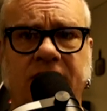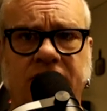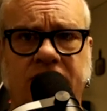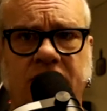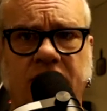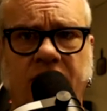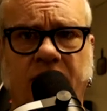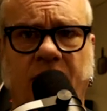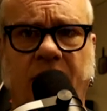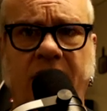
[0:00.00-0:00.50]

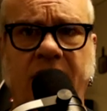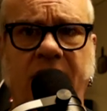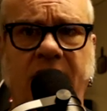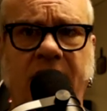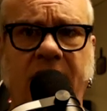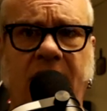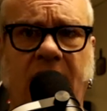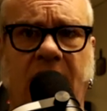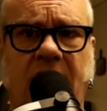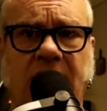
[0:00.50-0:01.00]

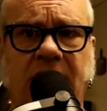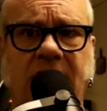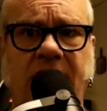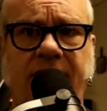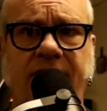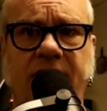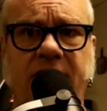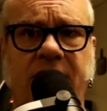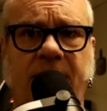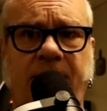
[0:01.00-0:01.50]
jewelry,
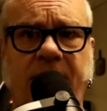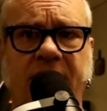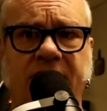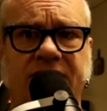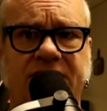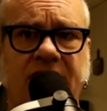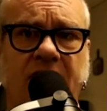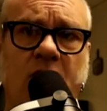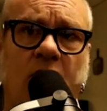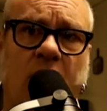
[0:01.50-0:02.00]
living with the
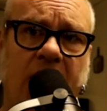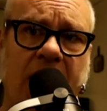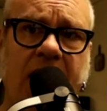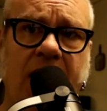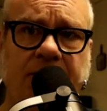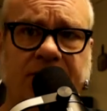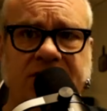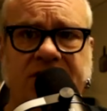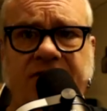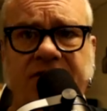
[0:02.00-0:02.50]
piercing, and what
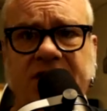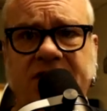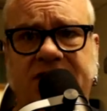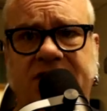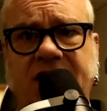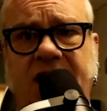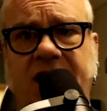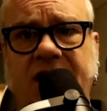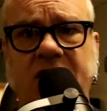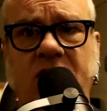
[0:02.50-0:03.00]
happens if you
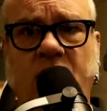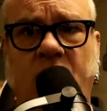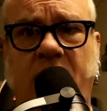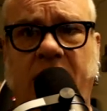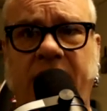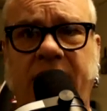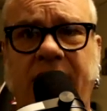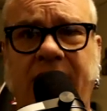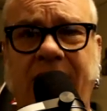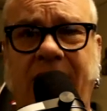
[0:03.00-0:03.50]
decide you
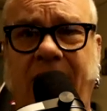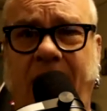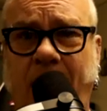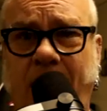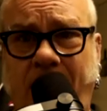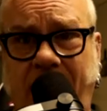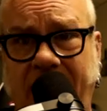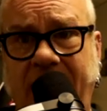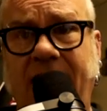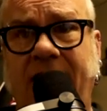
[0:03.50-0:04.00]
want to
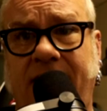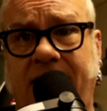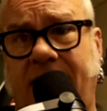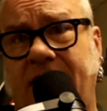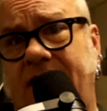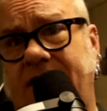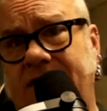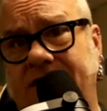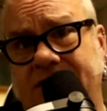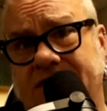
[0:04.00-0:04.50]
abandon
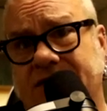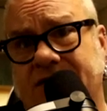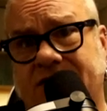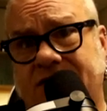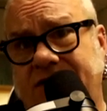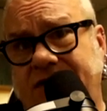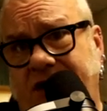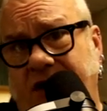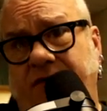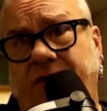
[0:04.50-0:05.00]
it and
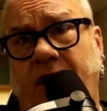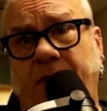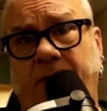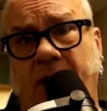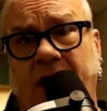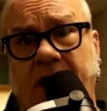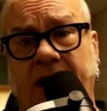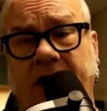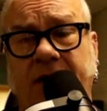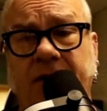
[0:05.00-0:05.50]
just give up
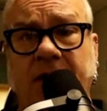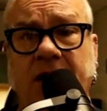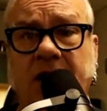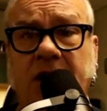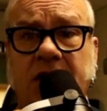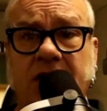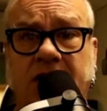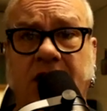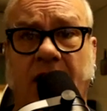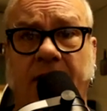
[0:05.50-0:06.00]
on it.
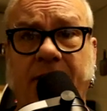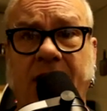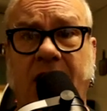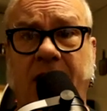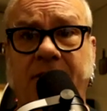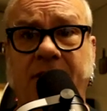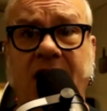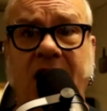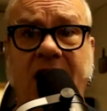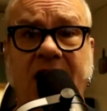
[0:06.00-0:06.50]
Coming
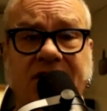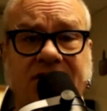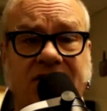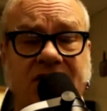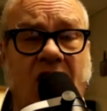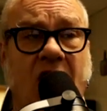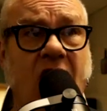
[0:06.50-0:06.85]
up next